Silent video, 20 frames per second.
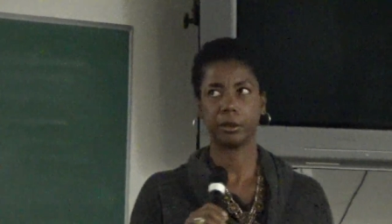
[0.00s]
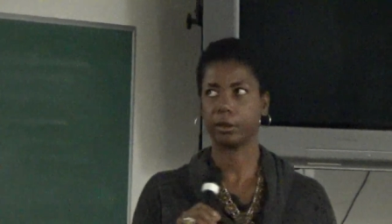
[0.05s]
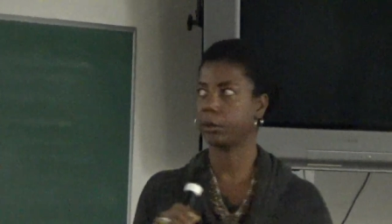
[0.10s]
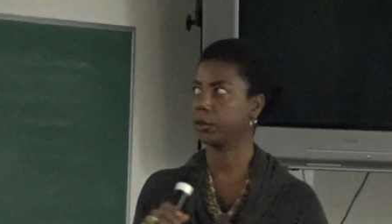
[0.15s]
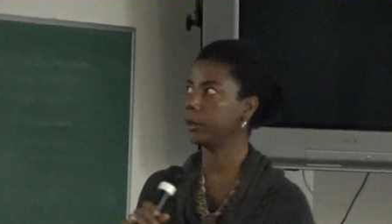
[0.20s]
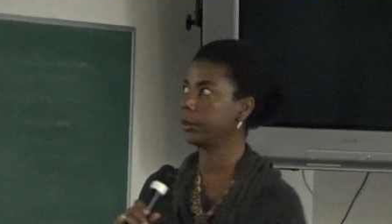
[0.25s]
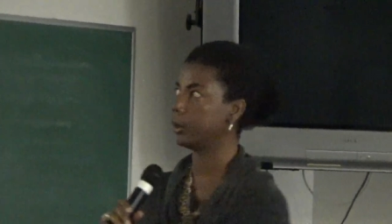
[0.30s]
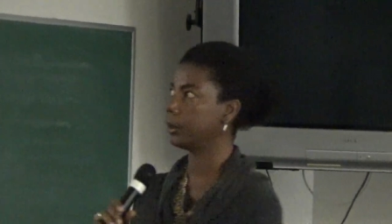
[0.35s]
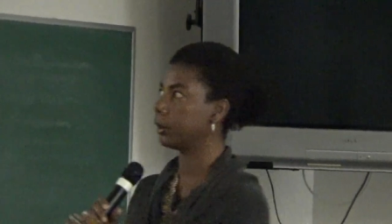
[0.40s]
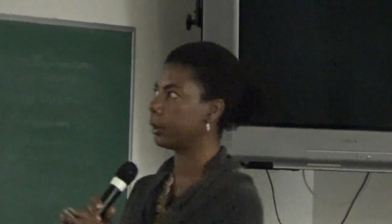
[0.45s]
so
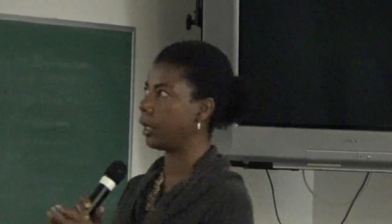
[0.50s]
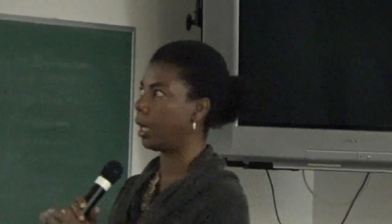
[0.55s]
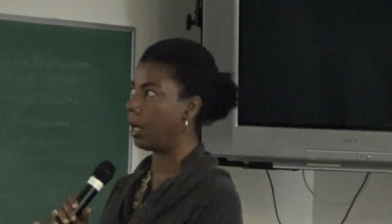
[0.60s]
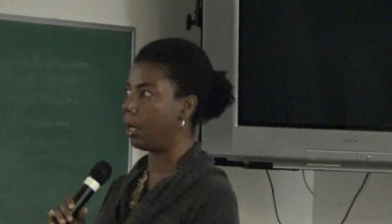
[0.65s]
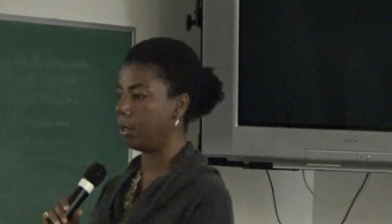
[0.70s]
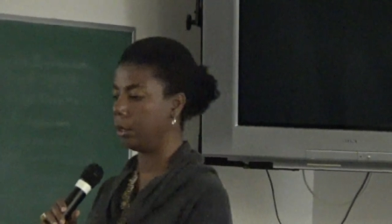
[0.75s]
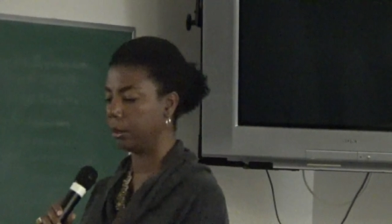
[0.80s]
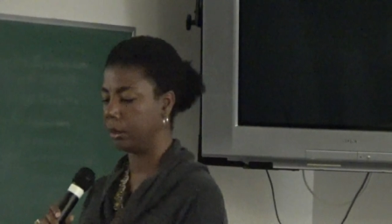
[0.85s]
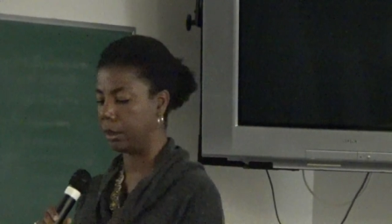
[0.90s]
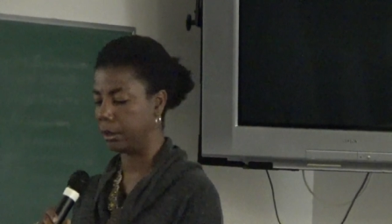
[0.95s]
this is
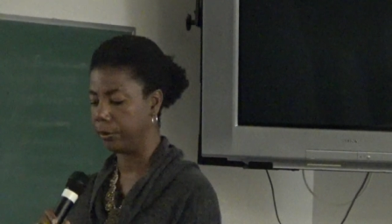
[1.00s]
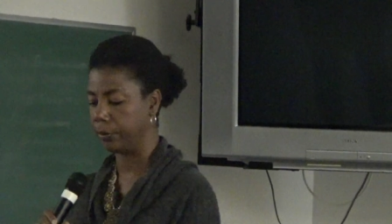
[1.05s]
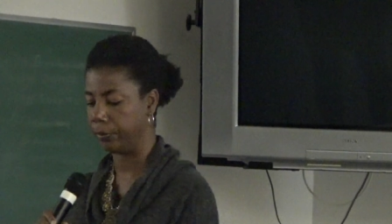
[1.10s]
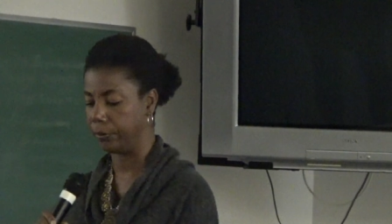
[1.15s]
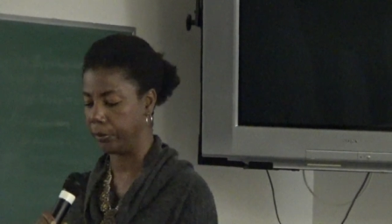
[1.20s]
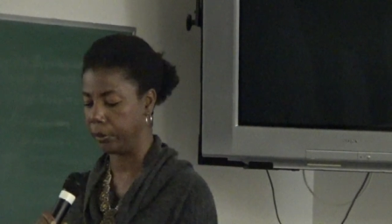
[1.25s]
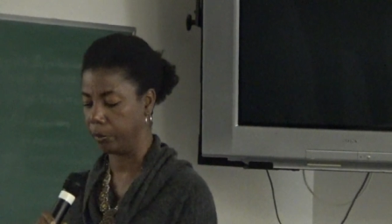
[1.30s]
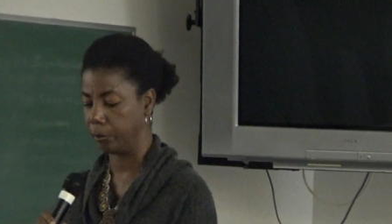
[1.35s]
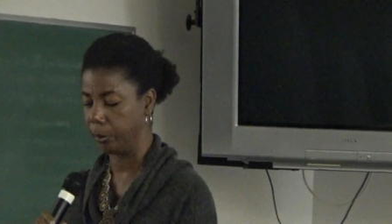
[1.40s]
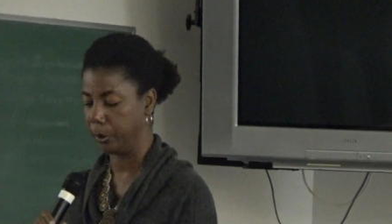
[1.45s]
all
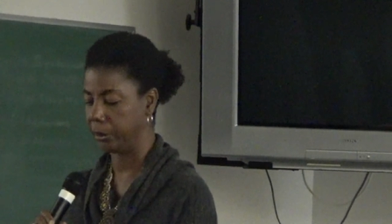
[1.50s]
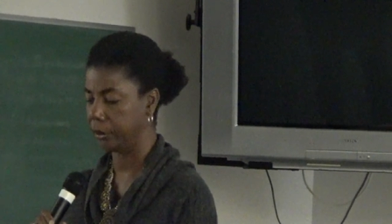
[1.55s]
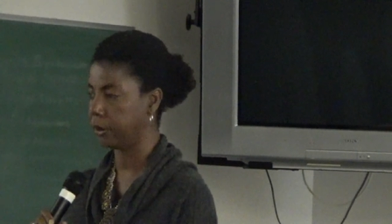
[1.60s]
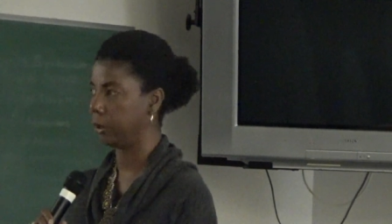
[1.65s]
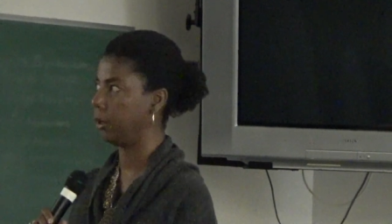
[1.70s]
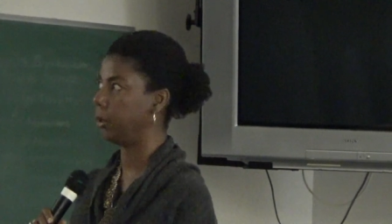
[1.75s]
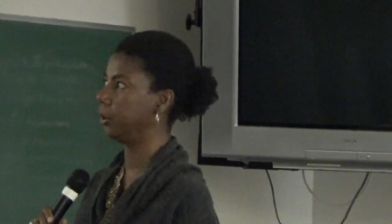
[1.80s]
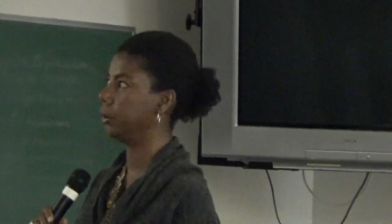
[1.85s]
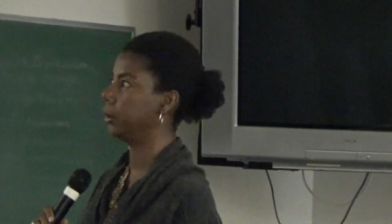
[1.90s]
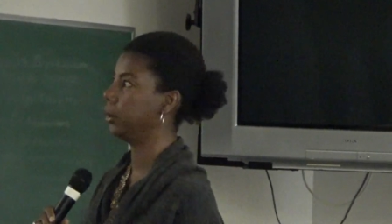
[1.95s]
of, of
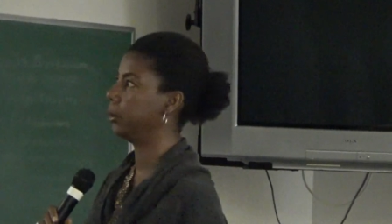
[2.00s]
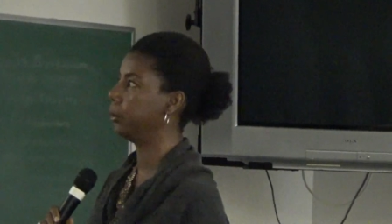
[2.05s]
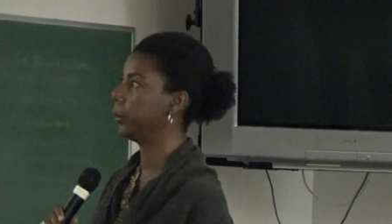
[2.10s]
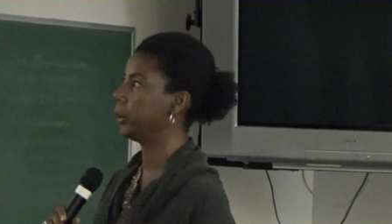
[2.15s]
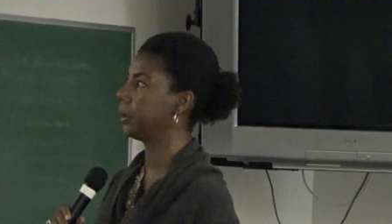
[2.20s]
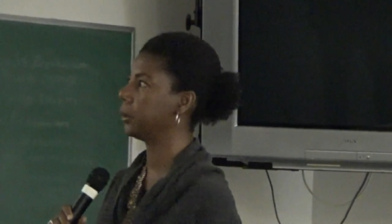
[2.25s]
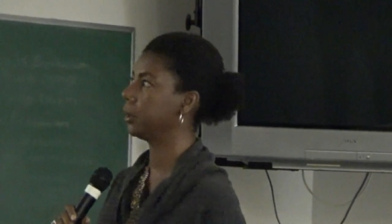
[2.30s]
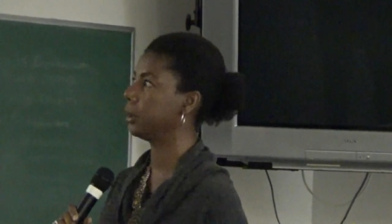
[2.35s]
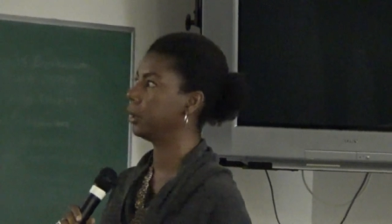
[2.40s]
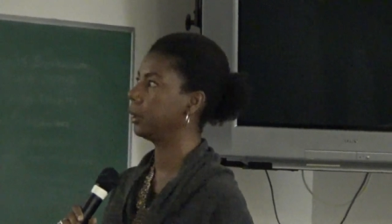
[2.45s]
Pensacola, let me
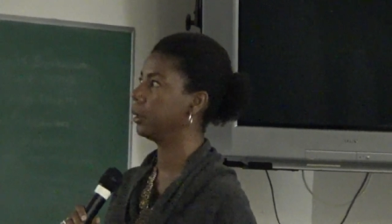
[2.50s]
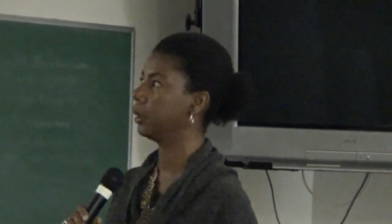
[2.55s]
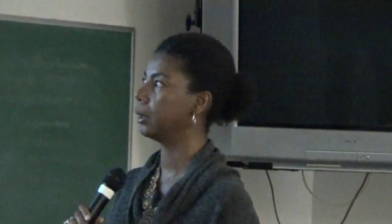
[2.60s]
see.